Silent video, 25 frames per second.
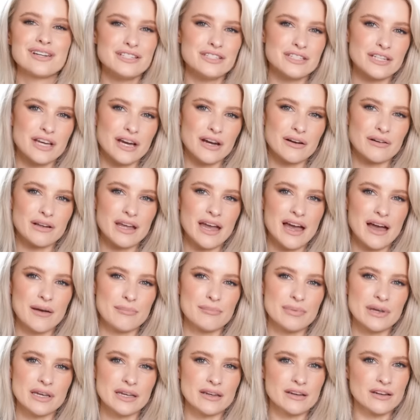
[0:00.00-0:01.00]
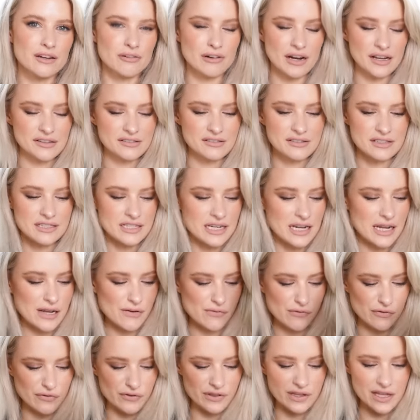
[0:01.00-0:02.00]
So yeah, big congrats to the
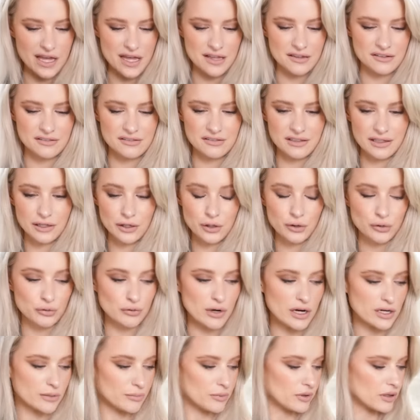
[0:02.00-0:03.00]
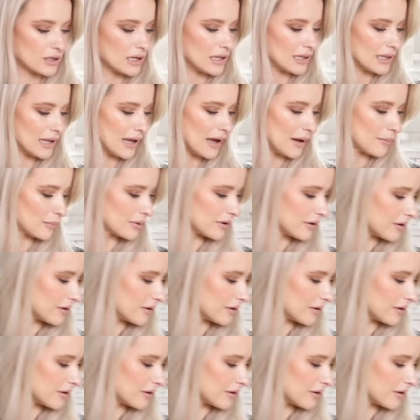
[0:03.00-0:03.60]
team for this incredible collab.